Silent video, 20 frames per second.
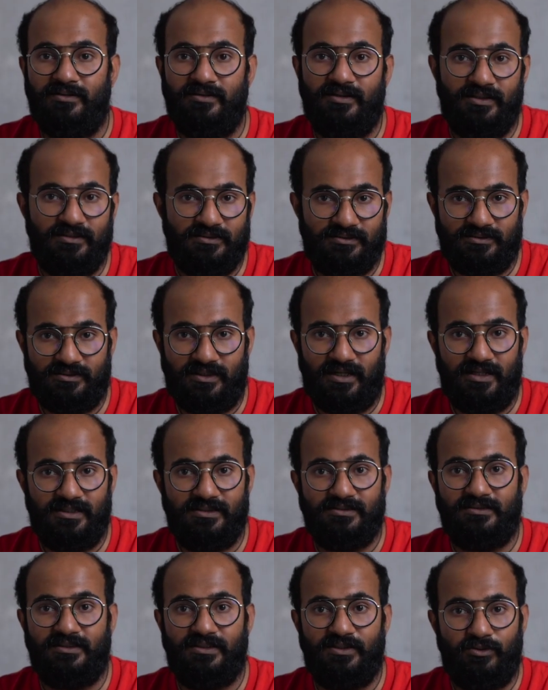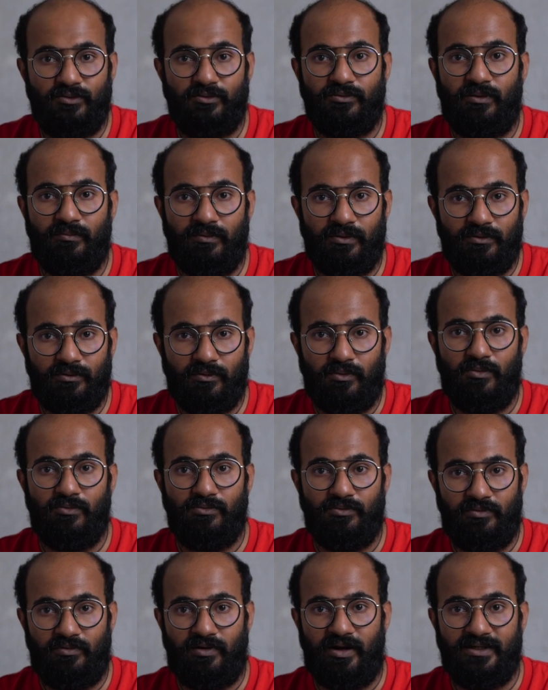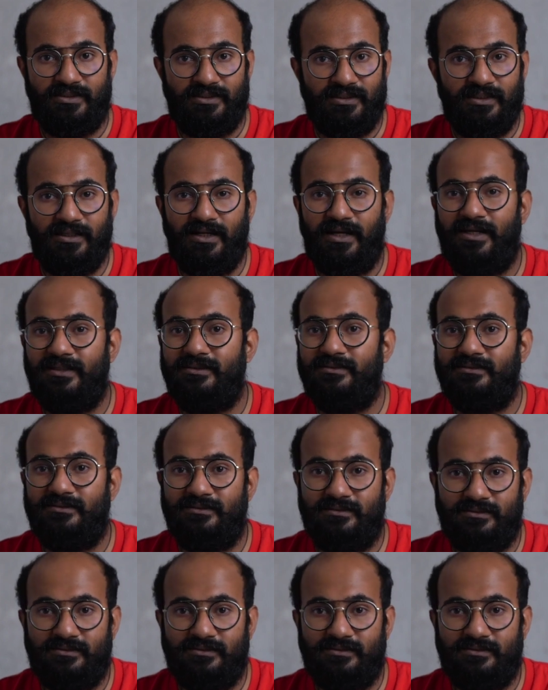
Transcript: these styles into our own writing and